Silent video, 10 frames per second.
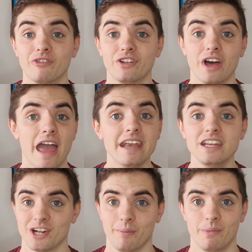for any
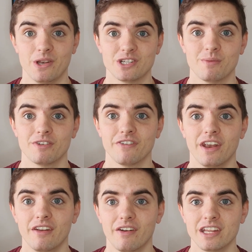championship
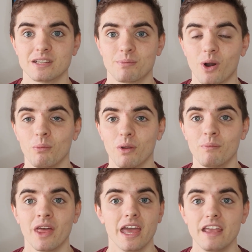defender, and he's a problem,
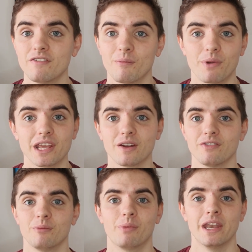even bringing off
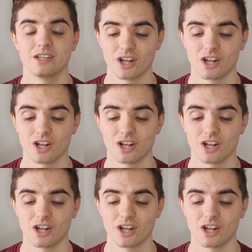the bench.